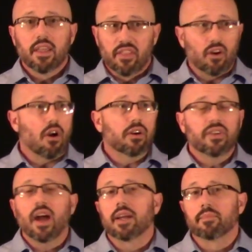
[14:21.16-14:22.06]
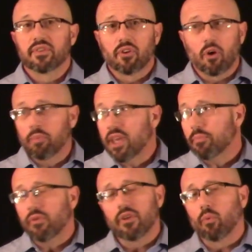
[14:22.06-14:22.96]
There are times, there are
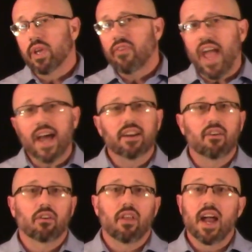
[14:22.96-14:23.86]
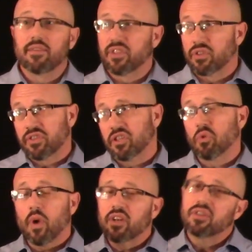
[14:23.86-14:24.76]
people that we've had in our lives, there are
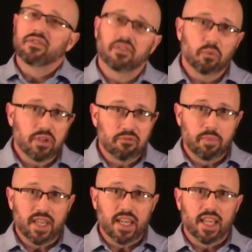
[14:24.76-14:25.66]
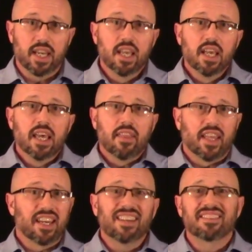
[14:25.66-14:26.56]
situations that we've been in,
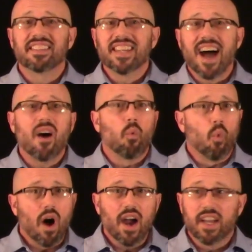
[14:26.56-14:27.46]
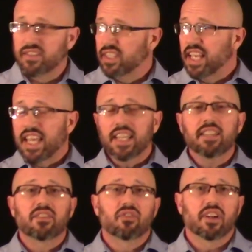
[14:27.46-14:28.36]
that it is not wise in any
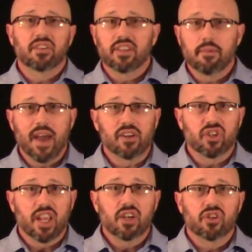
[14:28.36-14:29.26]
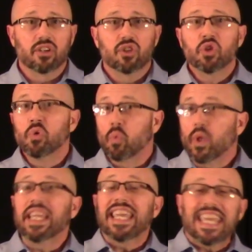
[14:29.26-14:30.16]
stretch of the imagination to
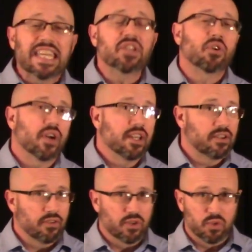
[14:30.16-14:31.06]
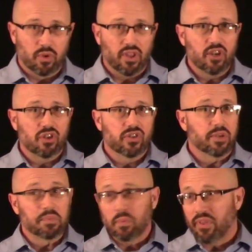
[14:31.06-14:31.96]
re-enter into those
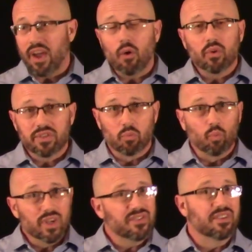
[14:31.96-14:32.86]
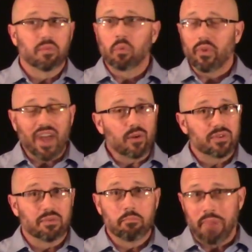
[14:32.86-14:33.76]
relationships without some wisdom and without
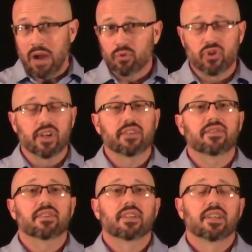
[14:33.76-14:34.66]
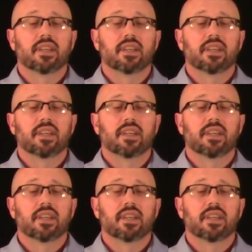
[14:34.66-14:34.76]
some boundaries.